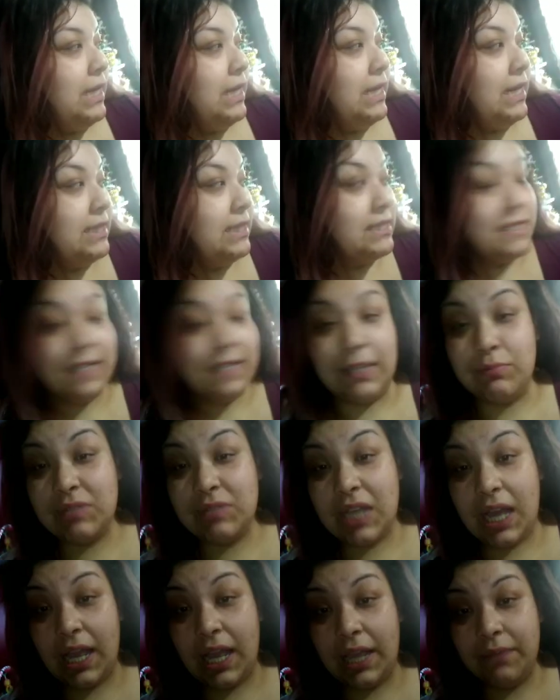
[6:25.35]
eat at the same
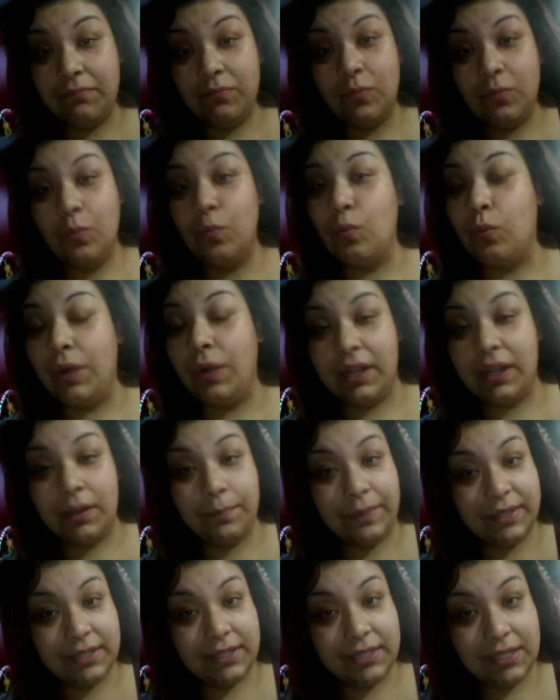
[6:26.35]
time, wake
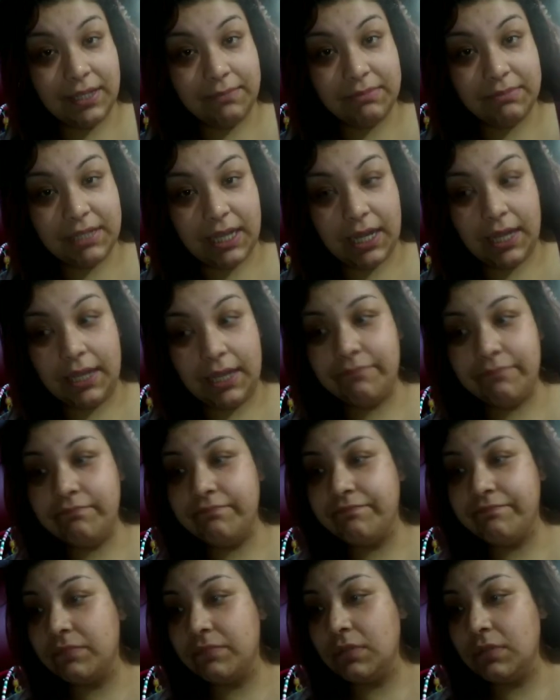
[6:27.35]
up at the same time,